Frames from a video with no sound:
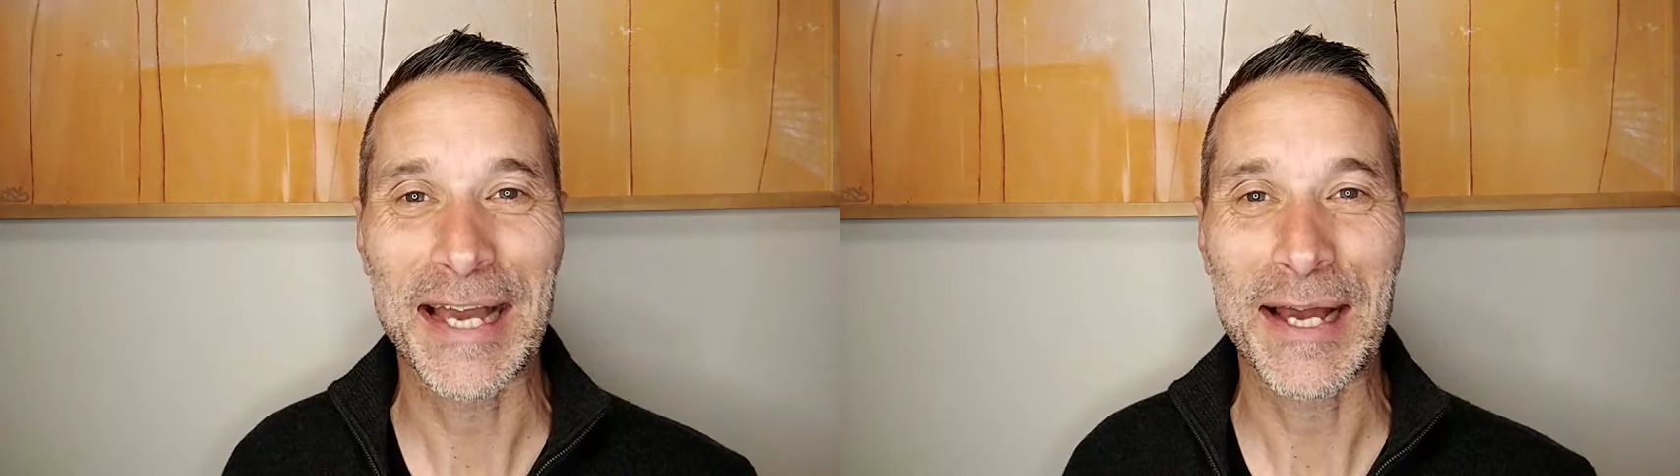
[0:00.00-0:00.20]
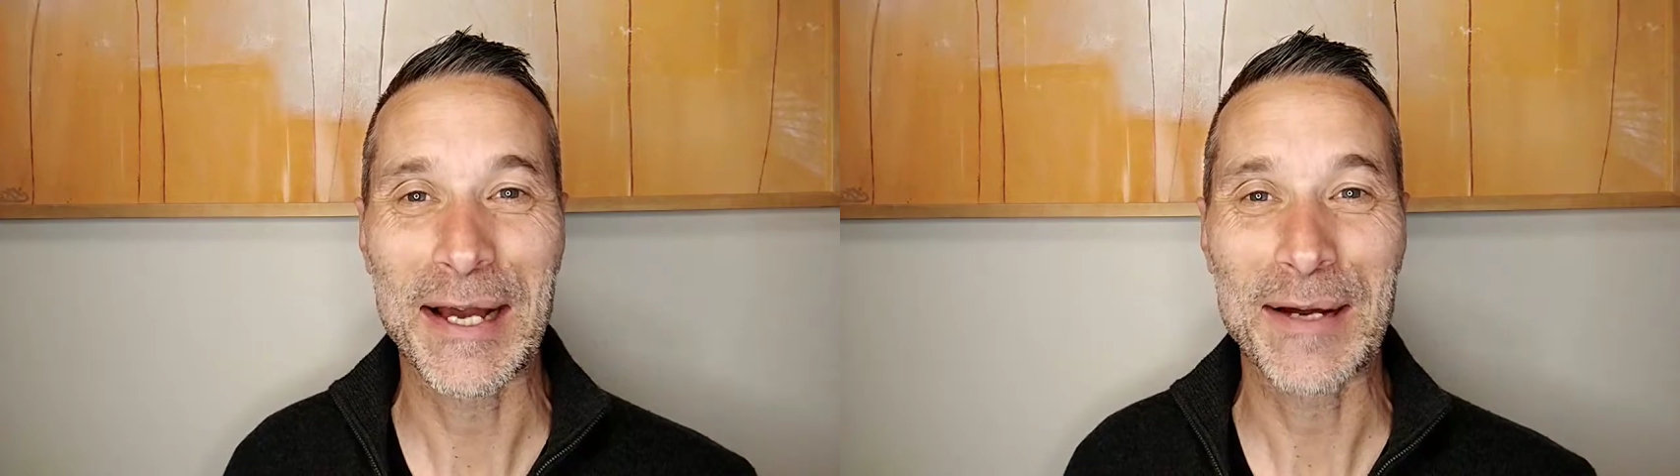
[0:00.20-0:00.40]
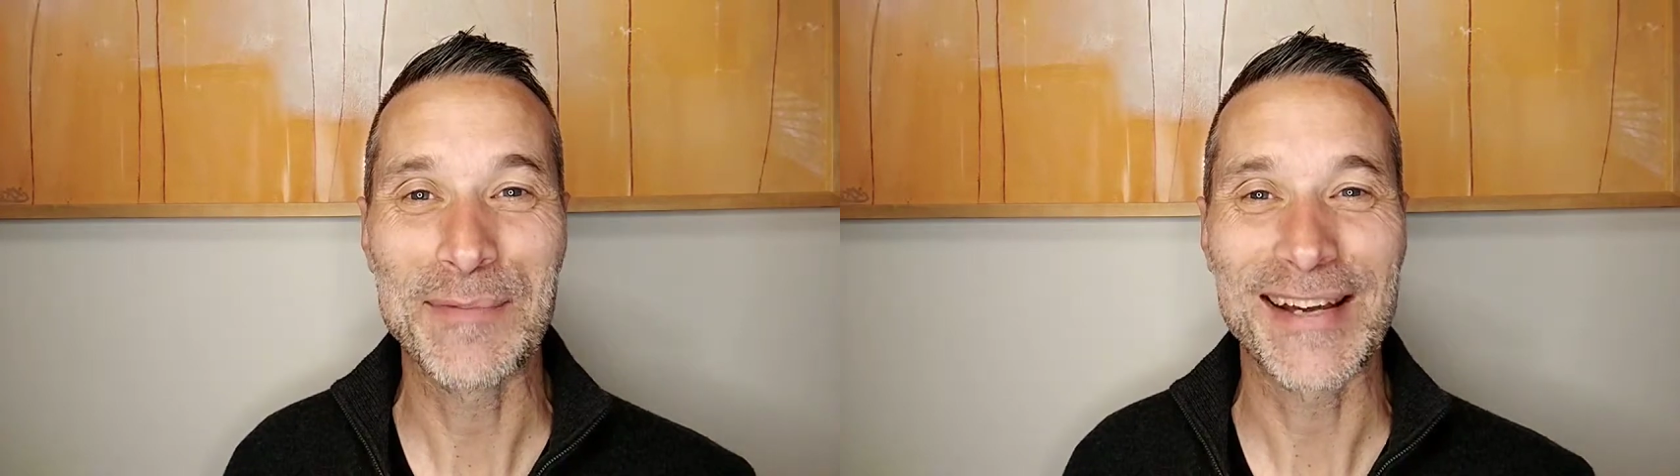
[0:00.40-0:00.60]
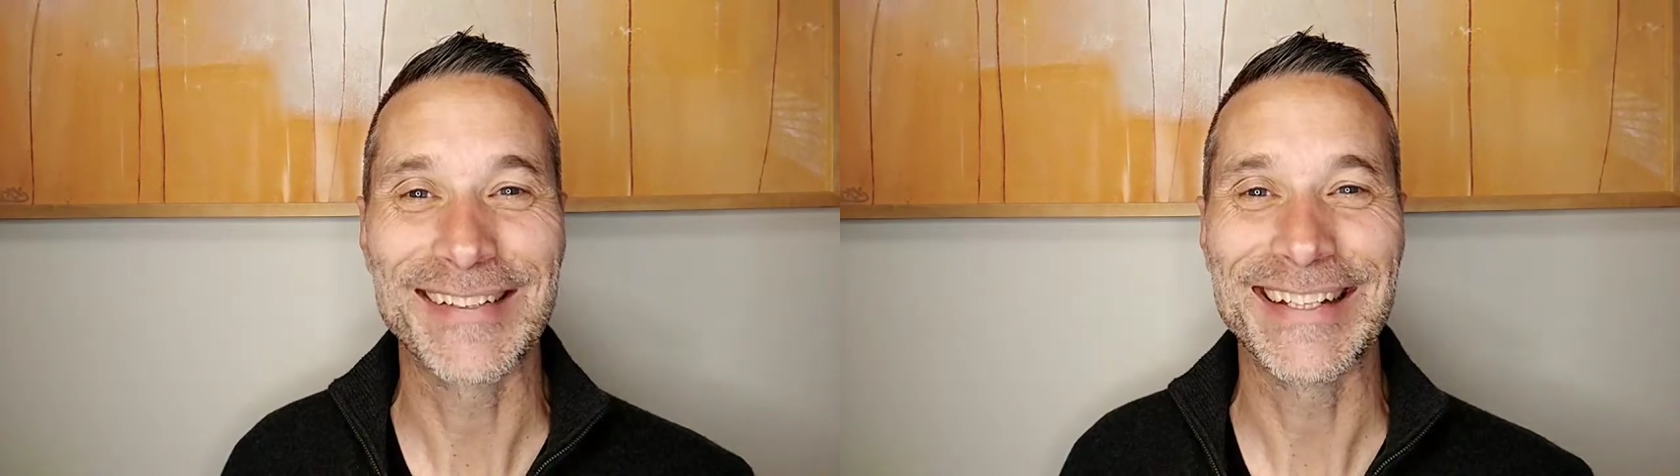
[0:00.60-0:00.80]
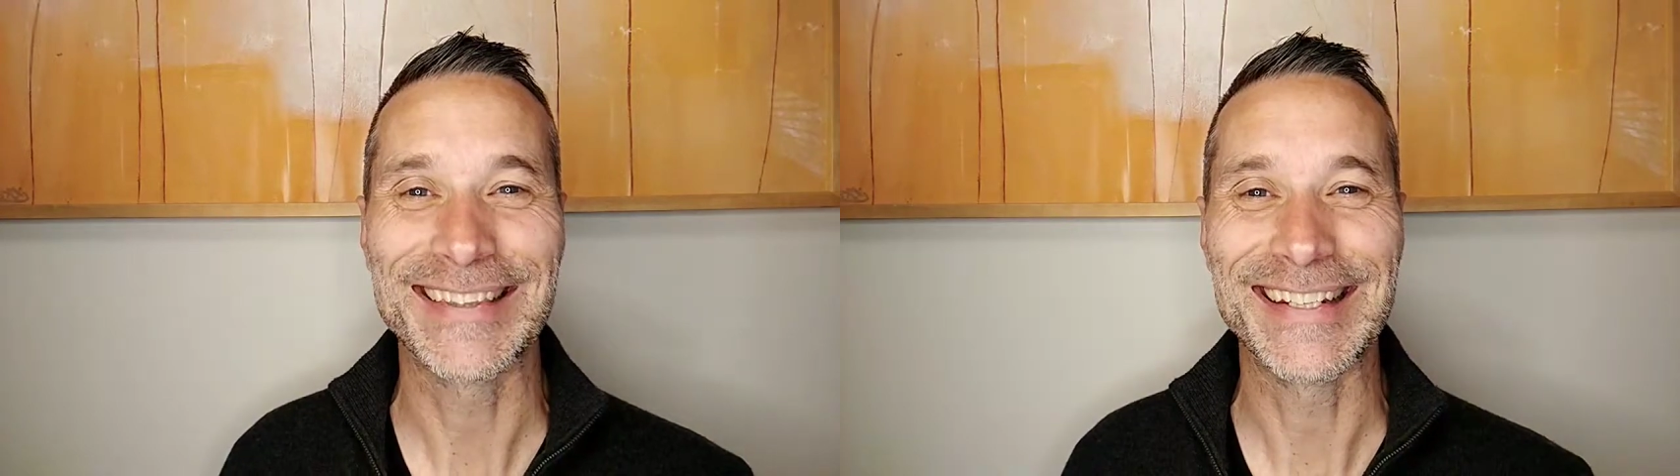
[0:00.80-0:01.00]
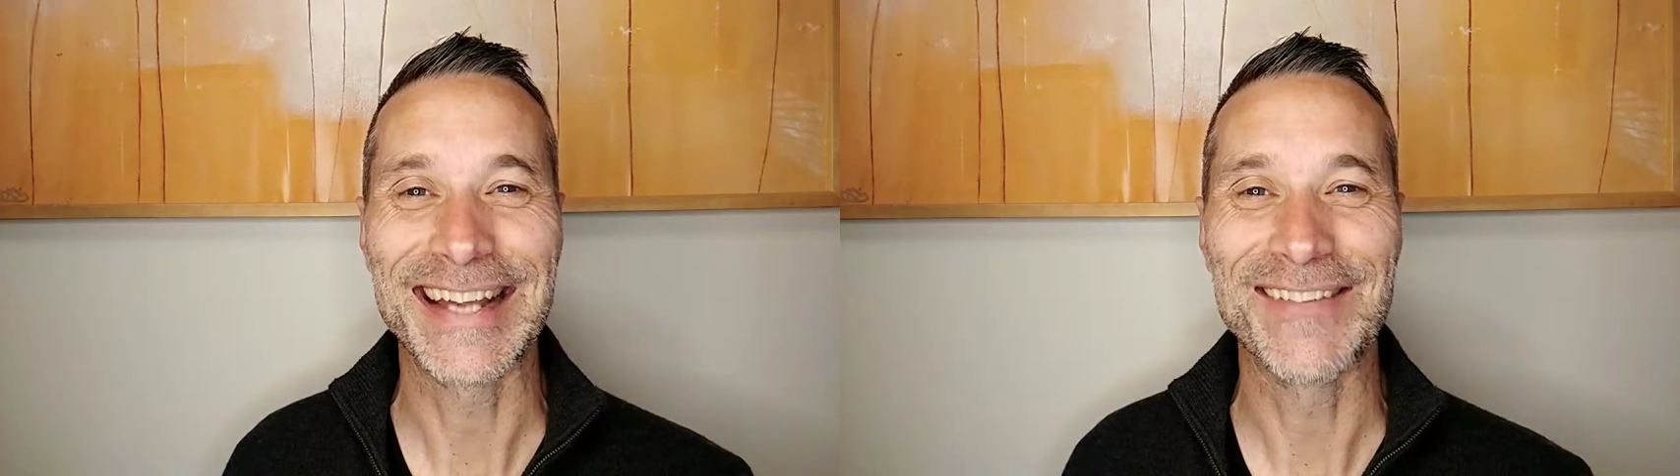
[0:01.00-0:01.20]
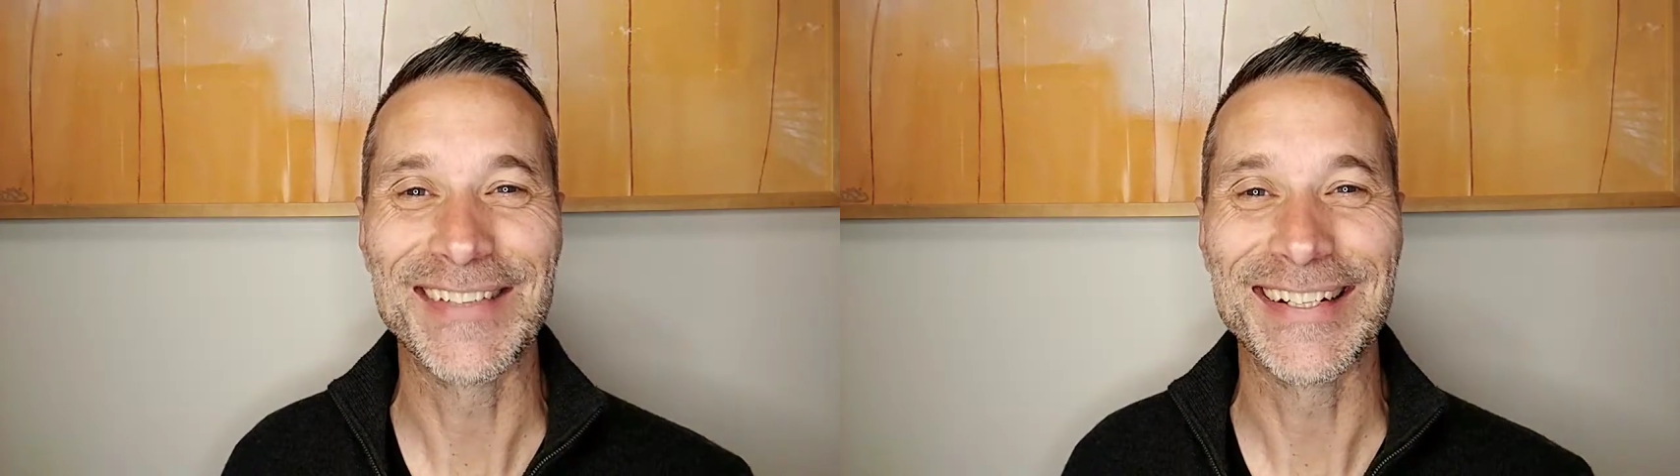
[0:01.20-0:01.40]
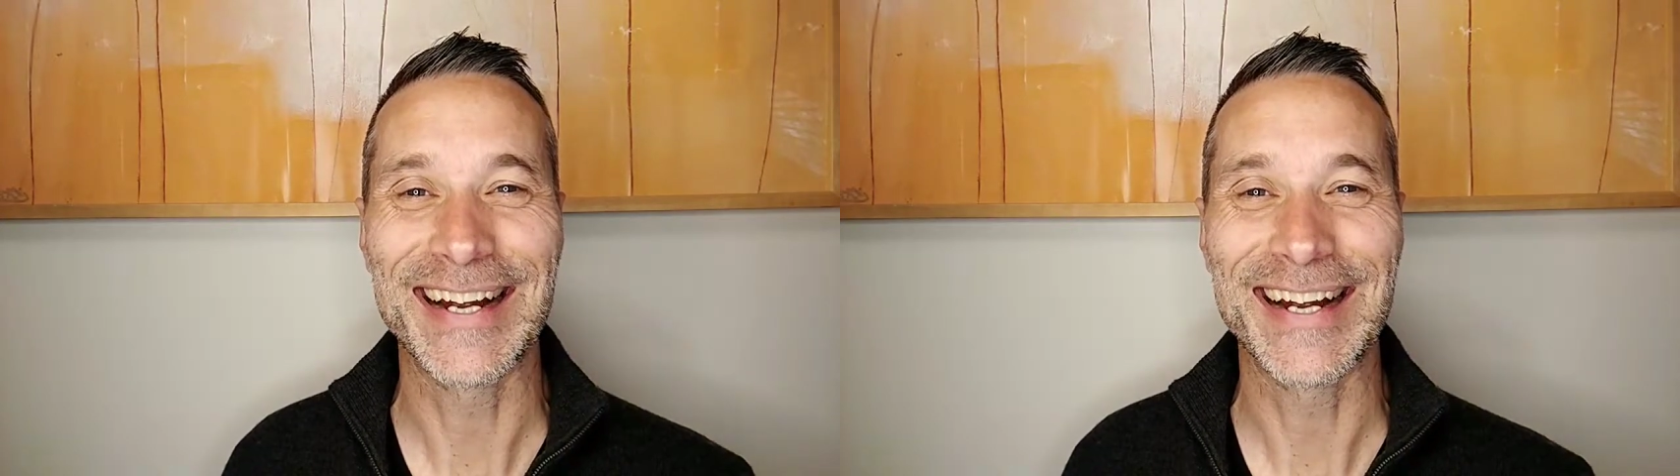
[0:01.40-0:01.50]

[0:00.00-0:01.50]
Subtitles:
Better late than never,